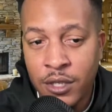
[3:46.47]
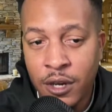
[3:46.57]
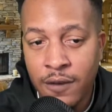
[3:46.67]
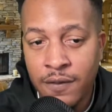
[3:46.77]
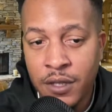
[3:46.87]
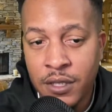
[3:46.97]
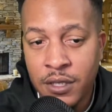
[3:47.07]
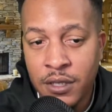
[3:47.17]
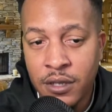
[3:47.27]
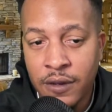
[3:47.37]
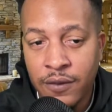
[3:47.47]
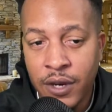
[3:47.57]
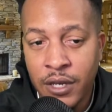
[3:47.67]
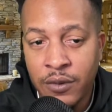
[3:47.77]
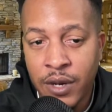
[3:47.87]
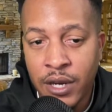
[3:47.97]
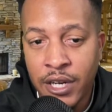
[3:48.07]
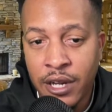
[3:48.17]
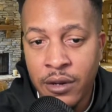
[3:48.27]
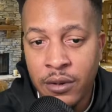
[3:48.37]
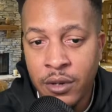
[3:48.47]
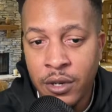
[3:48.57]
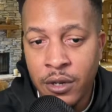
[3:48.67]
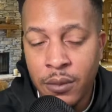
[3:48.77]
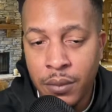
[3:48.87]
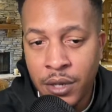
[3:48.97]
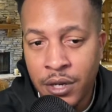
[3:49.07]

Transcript: offensive rating right now, but